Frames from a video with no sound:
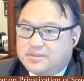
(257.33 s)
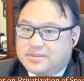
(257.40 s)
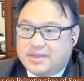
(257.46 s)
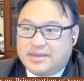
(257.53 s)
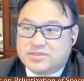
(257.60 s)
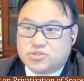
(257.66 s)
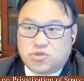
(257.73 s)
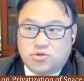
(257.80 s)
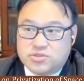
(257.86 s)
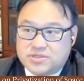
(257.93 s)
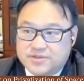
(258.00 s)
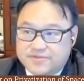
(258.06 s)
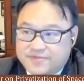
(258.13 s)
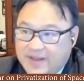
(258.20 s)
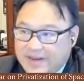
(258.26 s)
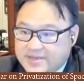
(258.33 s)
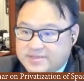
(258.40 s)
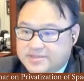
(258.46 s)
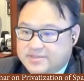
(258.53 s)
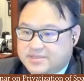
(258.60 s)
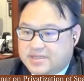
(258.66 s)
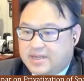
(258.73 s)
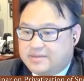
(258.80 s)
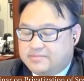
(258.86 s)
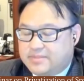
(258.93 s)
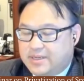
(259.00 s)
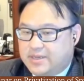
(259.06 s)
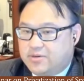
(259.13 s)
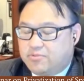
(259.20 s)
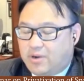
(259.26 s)
There are certain factors that
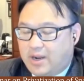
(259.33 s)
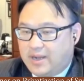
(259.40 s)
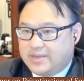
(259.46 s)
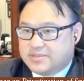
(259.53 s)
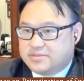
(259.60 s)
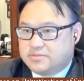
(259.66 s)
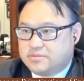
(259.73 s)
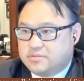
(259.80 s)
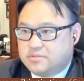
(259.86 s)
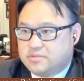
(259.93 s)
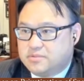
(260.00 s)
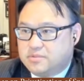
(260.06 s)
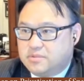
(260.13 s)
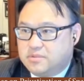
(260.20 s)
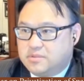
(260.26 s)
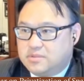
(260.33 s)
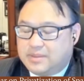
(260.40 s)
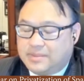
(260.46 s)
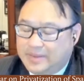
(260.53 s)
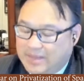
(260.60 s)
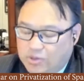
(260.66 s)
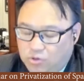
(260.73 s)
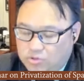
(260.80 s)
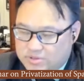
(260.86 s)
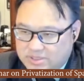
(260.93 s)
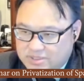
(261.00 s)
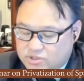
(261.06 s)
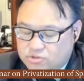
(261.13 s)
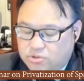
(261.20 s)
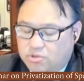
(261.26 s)
may arise, that may cause
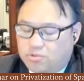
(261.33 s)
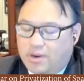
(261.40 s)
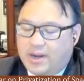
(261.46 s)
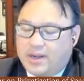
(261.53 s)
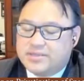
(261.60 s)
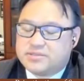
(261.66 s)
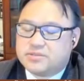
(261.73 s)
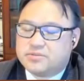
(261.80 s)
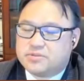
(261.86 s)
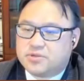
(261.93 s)
this to arise.